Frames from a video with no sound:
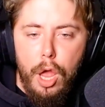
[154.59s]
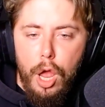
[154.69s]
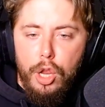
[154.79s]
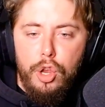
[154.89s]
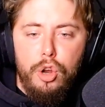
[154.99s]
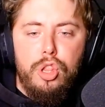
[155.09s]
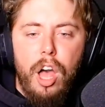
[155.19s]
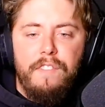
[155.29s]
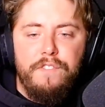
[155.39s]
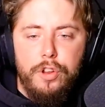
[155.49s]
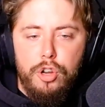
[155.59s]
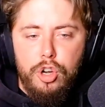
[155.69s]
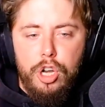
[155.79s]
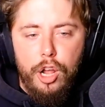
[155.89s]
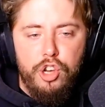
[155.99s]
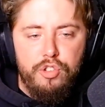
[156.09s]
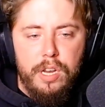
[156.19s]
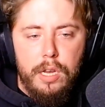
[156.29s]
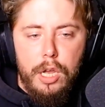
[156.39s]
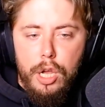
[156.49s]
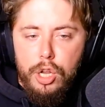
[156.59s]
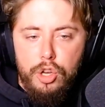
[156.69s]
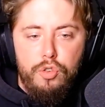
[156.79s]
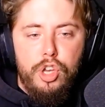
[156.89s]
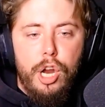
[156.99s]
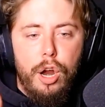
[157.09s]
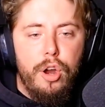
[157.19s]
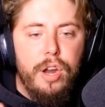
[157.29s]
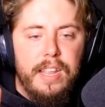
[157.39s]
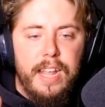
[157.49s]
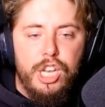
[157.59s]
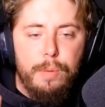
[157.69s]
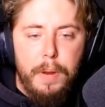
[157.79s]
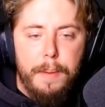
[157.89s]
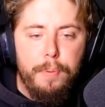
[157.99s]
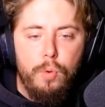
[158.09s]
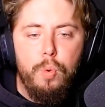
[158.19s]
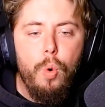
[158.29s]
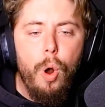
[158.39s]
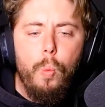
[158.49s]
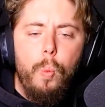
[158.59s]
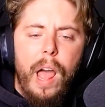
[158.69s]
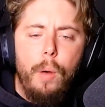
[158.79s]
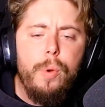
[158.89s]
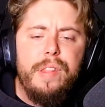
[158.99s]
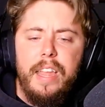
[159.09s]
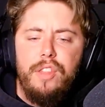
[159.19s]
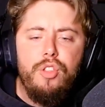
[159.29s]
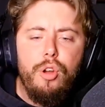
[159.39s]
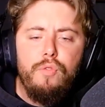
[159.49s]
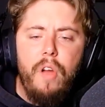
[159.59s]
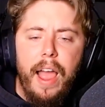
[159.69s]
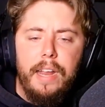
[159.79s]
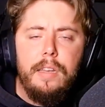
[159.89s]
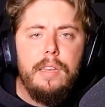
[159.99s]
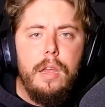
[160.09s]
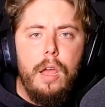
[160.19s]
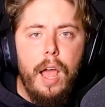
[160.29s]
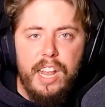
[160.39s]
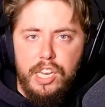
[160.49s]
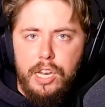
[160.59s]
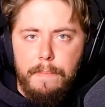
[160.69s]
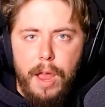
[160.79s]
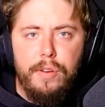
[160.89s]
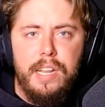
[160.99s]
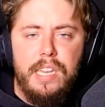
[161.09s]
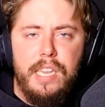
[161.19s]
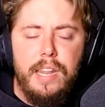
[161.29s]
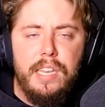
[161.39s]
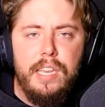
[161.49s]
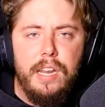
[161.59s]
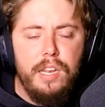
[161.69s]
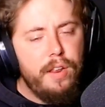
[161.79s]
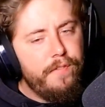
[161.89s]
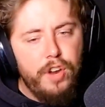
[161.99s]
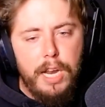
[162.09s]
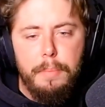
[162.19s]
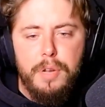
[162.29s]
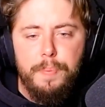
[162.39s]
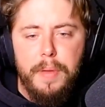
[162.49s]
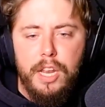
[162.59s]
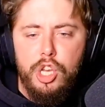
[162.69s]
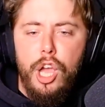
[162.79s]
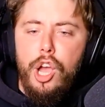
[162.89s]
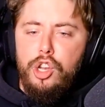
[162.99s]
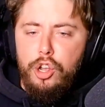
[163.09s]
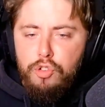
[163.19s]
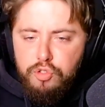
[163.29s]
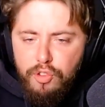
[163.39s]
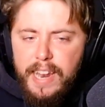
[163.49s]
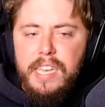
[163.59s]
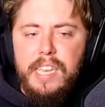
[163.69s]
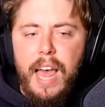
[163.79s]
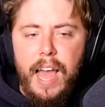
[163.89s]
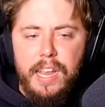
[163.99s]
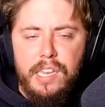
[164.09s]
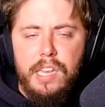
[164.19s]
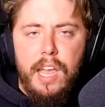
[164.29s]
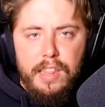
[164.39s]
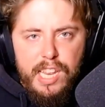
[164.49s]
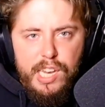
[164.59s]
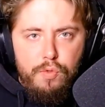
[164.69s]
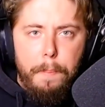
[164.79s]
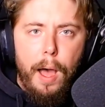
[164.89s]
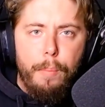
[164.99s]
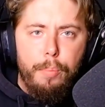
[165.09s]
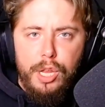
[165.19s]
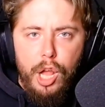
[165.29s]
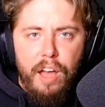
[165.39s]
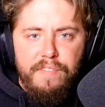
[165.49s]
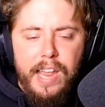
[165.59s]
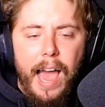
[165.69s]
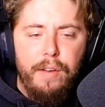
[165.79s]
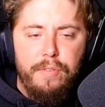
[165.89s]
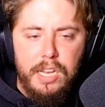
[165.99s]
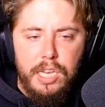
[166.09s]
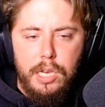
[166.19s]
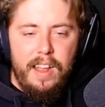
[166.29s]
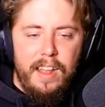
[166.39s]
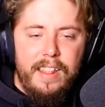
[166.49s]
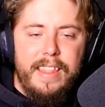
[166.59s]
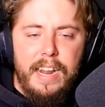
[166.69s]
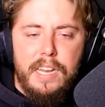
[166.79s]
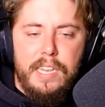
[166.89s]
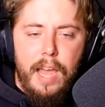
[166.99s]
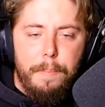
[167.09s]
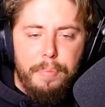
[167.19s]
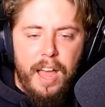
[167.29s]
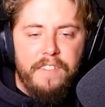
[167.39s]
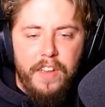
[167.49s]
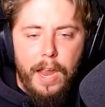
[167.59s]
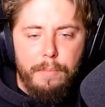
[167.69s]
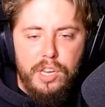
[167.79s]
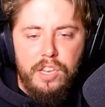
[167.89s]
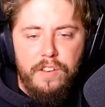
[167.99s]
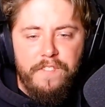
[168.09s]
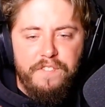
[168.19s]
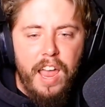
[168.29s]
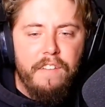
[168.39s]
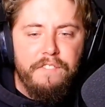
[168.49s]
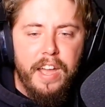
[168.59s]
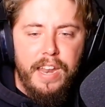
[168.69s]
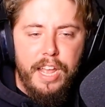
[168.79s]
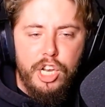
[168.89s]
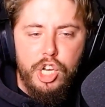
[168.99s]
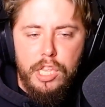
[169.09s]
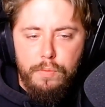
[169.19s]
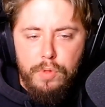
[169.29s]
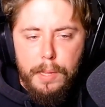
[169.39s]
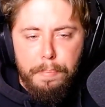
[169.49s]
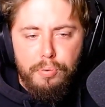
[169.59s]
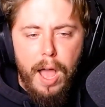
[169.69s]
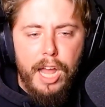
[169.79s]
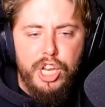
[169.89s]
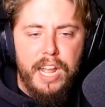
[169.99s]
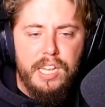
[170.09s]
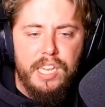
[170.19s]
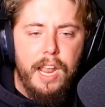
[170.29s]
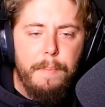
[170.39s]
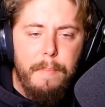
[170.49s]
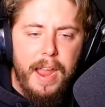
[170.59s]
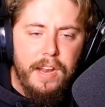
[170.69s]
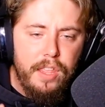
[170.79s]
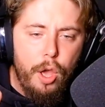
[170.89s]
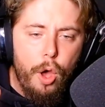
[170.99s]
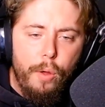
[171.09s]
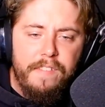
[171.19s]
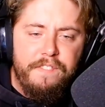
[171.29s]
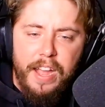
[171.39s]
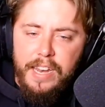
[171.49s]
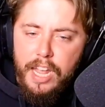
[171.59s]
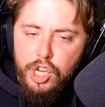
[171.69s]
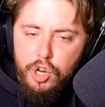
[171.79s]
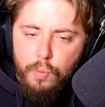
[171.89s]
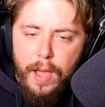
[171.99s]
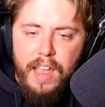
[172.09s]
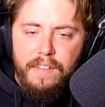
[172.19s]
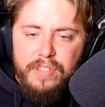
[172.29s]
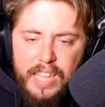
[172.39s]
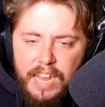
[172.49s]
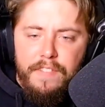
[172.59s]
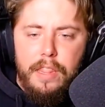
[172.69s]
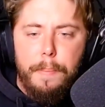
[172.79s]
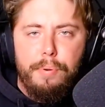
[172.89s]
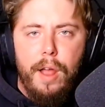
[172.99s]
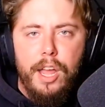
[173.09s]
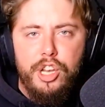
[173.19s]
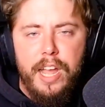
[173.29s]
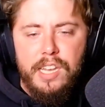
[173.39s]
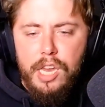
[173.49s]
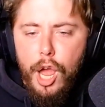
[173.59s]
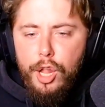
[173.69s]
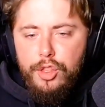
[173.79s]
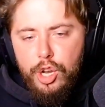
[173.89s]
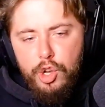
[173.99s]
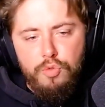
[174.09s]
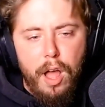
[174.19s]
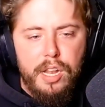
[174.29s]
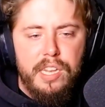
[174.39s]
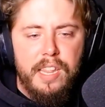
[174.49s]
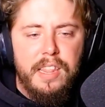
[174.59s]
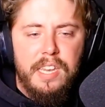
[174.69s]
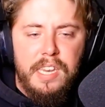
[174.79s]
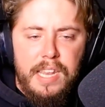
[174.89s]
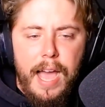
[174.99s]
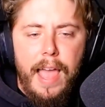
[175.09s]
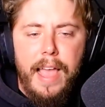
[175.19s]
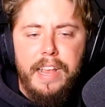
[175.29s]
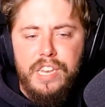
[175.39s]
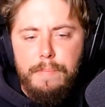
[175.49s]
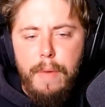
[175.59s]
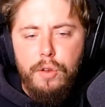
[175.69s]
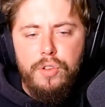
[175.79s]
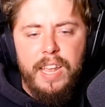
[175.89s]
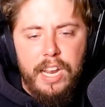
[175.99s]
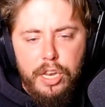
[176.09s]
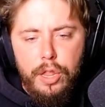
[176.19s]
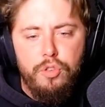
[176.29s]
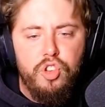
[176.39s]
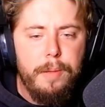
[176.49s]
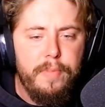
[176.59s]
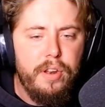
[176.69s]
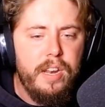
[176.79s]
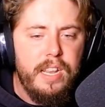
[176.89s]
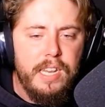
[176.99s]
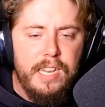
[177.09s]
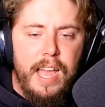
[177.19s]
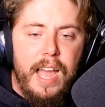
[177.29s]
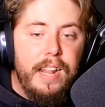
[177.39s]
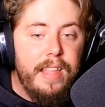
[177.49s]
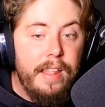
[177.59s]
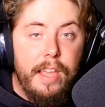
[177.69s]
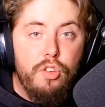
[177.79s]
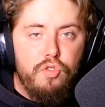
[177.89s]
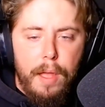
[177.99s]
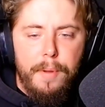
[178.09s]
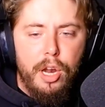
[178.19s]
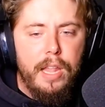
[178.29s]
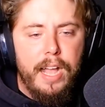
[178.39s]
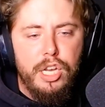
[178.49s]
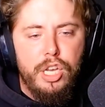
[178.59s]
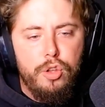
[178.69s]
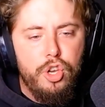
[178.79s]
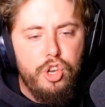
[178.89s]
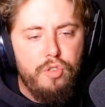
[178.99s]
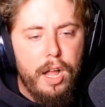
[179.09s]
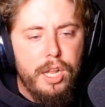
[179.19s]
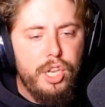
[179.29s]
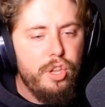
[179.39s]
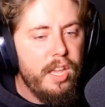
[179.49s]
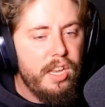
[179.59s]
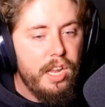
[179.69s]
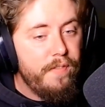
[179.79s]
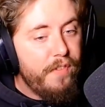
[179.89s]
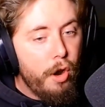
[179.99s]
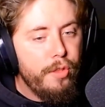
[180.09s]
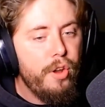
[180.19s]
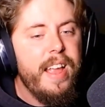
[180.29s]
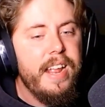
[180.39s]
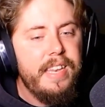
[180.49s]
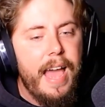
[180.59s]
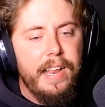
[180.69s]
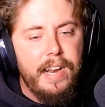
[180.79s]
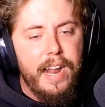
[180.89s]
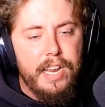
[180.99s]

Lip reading: your love for your country to turn against people who are well within their rights as an American citizen and freedom of speech to criticize this republic of tyrants. They designed black families to fail financially with the projects and made the only financial way of leaving the projects the drugs that the CIA smuggled into those communities. Then they criminalized those drugs so they can further antagonize